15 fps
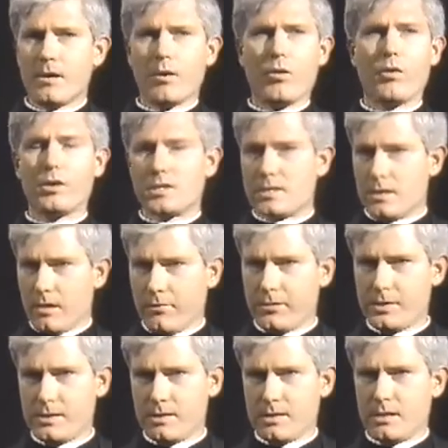or
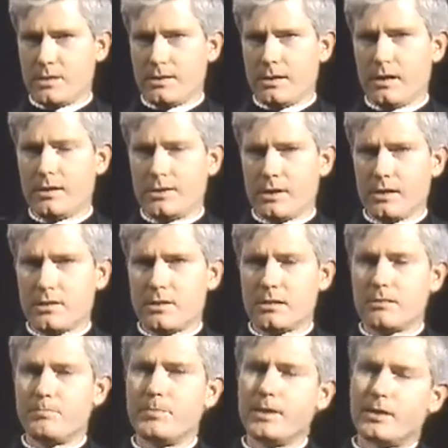selfishness and
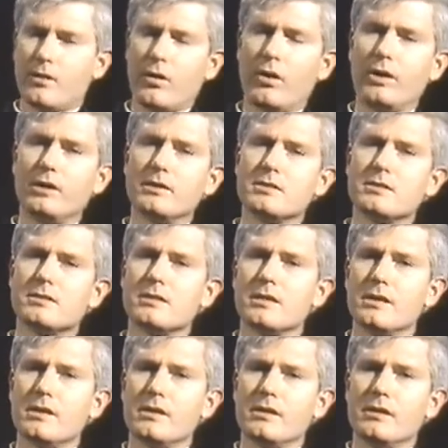injustice, because
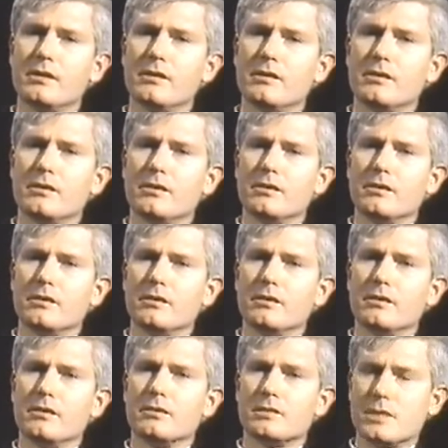
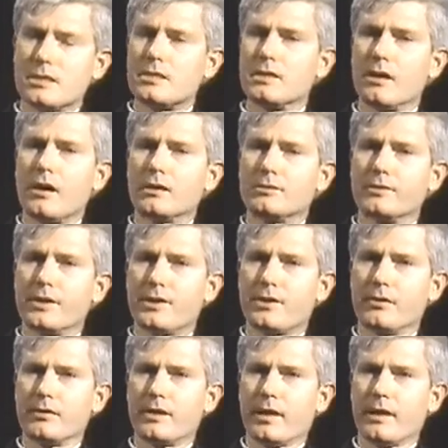since they are
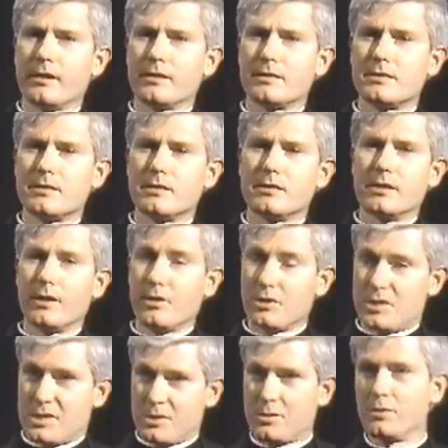traditional Catholics, they are
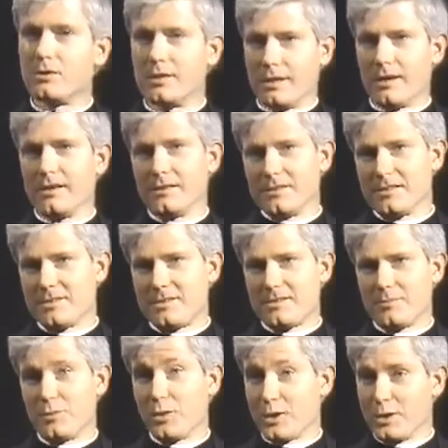
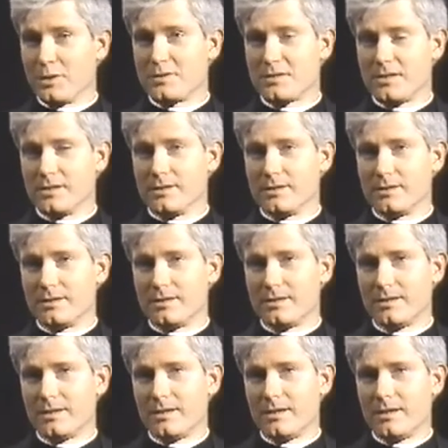scrutinized more closely
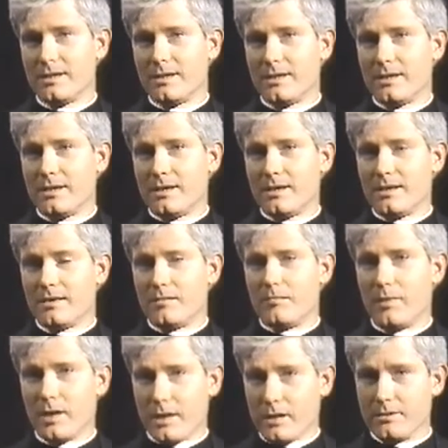
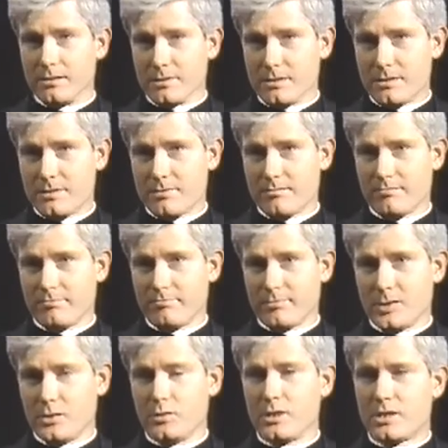by others
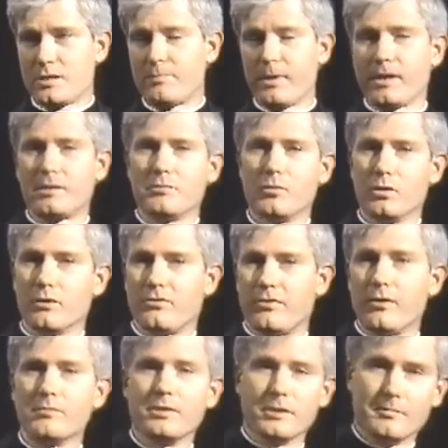who expect more from them.